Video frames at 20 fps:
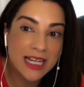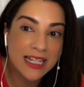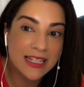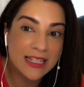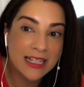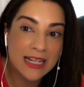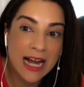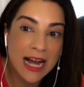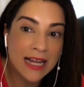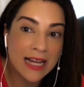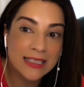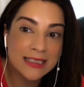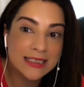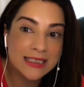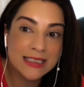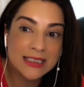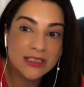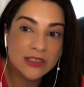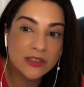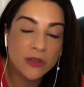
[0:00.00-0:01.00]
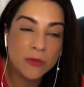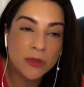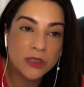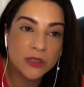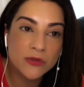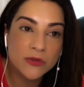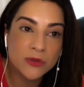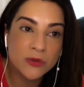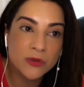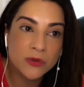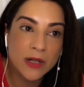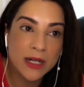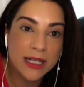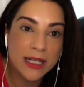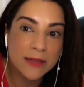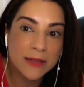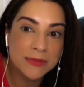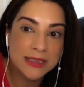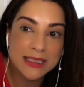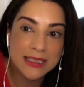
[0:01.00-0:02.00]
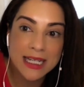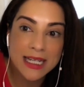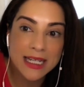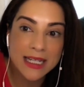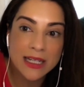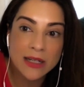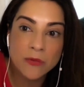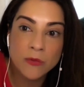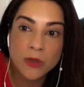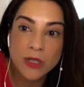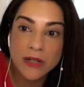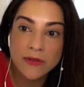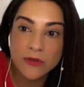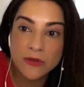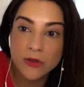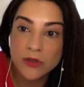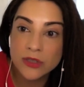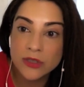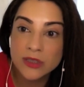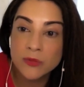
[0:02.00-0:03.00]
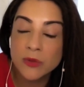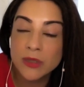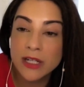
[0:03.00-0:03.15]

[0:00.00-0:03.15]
And honestly, so much of who I am today and what I've learned and